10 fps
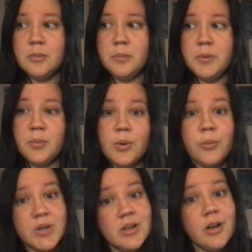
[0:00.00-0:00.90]
be what
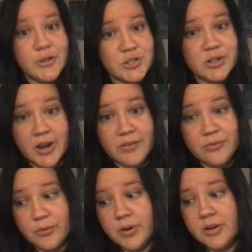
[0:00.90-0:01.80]
we all strive
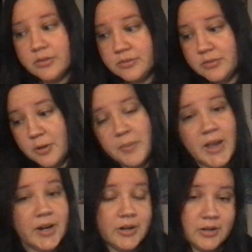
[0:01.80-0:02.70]
for, no
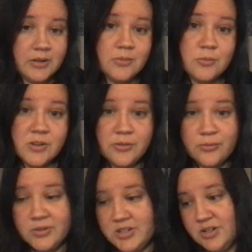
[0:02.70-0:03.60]
matter if
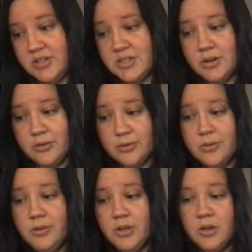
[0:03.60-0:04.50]
you're a
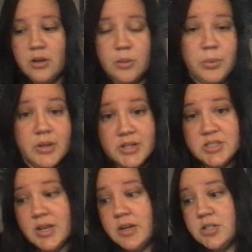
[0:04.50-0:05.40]
turtle, a bull in a
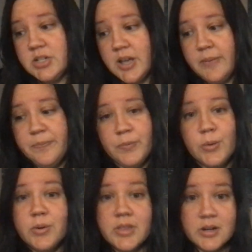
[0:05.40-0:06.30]
china shop,
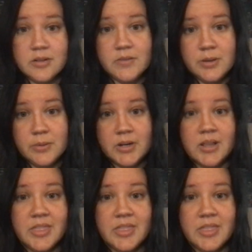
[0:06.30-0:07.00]
or the interviewer.